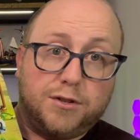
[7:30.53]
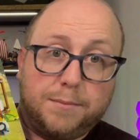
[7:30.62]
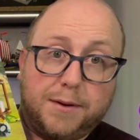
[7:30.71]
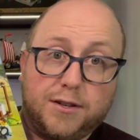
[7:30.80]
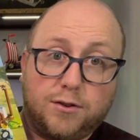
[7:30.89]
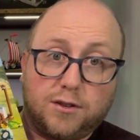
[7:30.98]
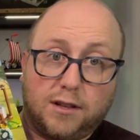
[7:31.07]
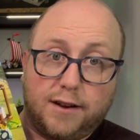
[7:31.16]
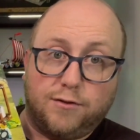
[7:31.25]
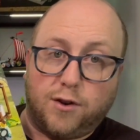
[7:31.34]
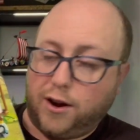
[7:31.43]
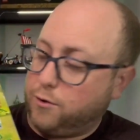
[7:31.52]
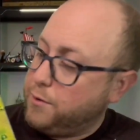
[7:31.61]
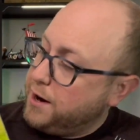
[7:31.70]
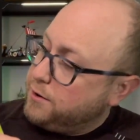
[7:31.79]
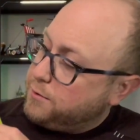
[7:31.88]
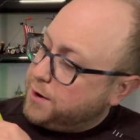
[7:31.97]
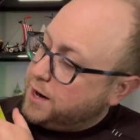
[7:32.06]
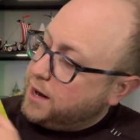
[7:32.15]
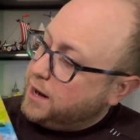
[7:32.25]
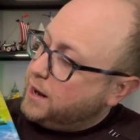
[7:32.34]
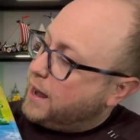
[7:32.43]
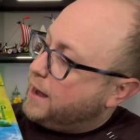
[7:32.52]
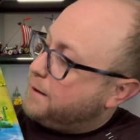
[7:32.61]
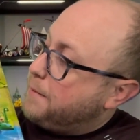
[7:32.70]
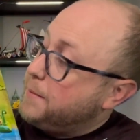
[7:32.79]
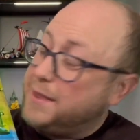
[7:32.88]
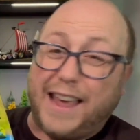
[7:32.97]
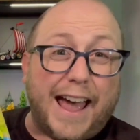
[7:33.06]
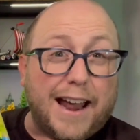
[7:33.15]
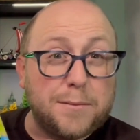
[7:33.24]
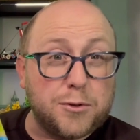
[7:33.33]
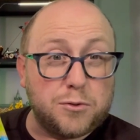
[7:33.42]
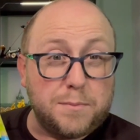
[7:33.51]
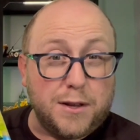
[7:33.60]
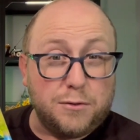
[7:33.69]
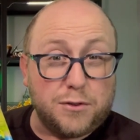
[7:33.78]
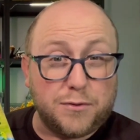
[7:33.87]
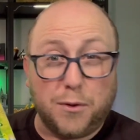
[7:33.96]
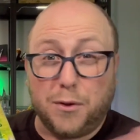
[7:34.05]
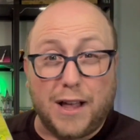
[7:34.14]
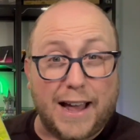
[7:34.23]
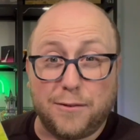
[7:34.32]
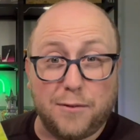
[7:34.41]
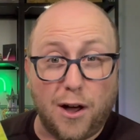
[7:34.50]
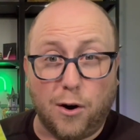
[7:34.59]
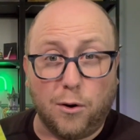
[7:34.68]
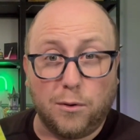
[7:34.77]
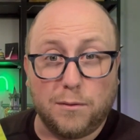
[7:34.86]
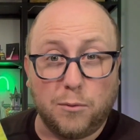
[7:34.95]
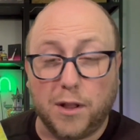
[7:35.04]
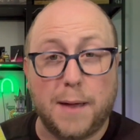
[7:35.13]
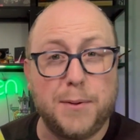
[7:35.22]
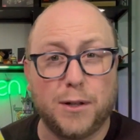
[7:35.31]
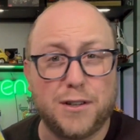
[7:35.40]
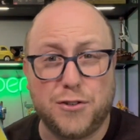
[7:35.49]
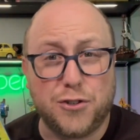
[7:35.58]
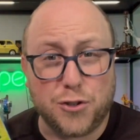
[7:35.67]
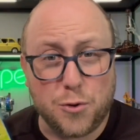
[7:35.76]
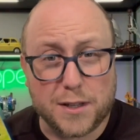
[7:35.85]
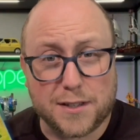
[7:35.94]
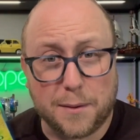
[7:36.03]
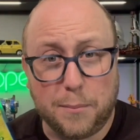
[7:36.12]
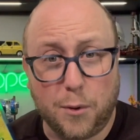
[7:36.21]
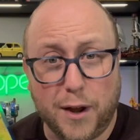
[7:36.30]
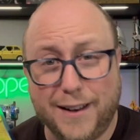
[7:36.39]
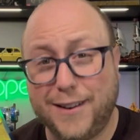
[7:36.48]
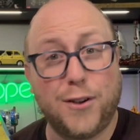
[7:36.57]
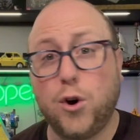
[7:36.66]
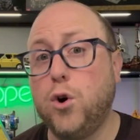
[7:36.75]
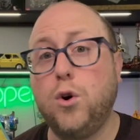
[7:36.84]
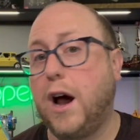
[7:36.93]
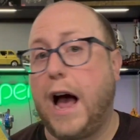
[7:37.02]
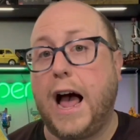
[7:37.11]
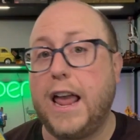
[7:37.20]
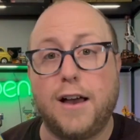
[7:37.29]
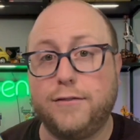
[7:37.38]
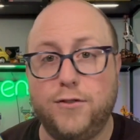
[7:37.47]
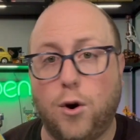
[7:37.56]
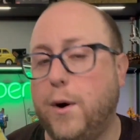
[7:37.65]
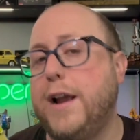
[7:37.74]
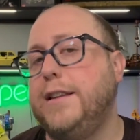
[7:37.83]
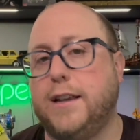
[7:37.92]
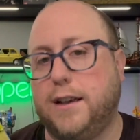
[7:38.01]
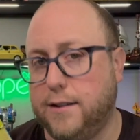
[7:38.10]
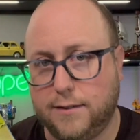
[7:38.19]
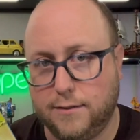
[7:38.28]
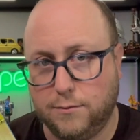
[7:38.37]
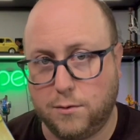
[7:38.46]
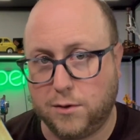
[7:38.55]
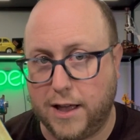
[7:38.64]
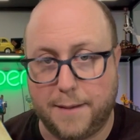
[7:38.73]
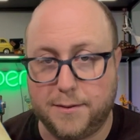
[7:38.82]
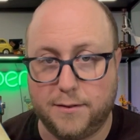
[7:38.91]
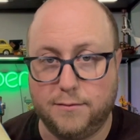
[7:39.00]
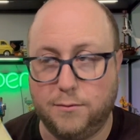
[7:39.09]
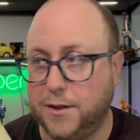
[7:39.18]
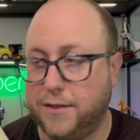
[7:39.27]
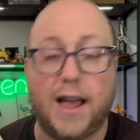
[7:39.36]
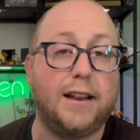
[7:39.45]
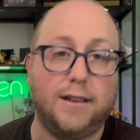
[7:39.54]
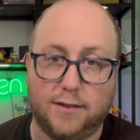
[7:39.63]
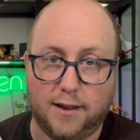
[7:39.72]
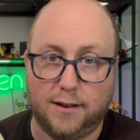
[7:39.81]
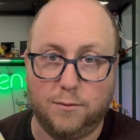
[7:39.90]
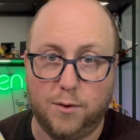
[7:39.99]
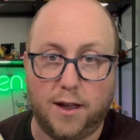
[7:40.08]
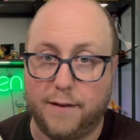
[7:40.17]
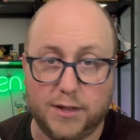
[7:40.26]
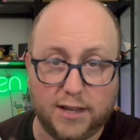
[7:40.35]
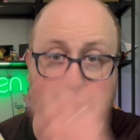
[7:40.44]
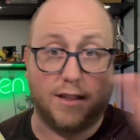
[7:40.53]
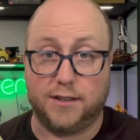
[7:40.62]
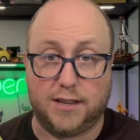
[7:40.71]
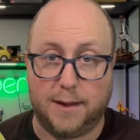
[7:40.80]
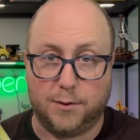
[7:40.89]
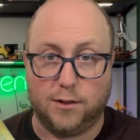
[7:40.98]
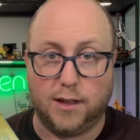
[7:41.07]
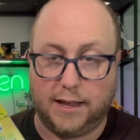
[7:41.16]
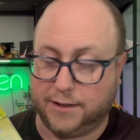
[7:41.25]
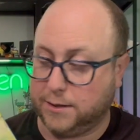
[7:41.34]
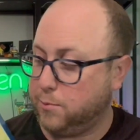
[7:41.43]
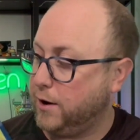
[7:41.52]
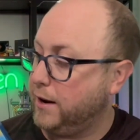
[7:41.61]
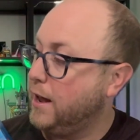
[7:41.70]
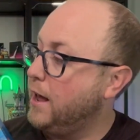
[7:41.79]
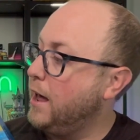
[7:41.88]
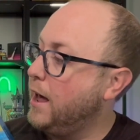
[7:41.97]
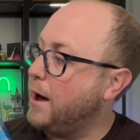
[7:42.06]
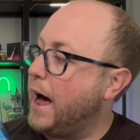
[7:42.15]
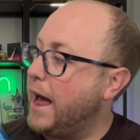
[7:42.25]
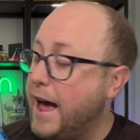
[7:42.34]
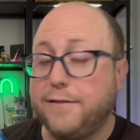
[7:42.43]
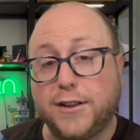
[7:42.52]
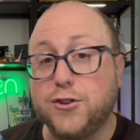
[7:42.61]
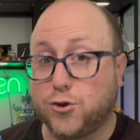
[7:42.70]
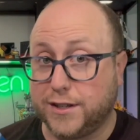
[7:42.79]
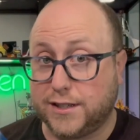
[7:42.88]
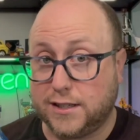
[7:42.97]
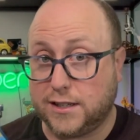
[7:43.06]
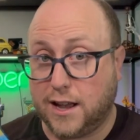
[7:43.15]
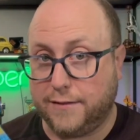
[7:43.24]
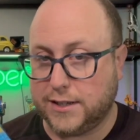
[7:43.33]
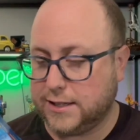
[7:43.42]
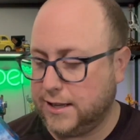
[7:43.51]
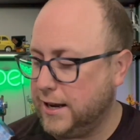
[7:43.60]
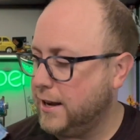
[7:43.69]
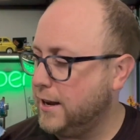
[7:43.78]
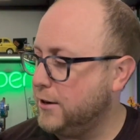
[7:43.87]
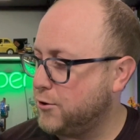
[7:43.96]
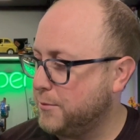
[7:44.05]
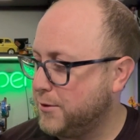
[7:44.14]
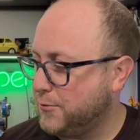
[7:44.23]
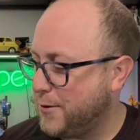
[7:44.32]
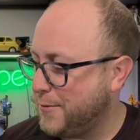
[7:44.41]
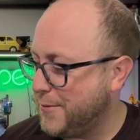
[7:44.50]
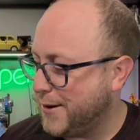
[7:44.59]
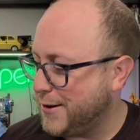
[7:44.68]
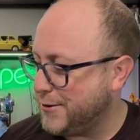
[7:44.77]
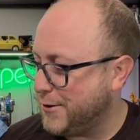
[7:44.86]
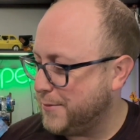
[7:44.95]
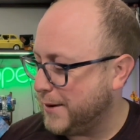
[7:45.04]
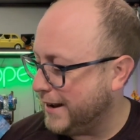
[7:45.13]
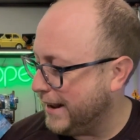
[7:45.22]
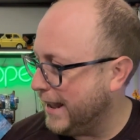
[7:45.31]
it because there's a lot of great greenery and maybe the animals would be useful. I don't know. Will I build a zoo at some point? I have no idea what will happen with anything. Everything's on the table at this point. I have interests, obviously, in terms of what we want to do, but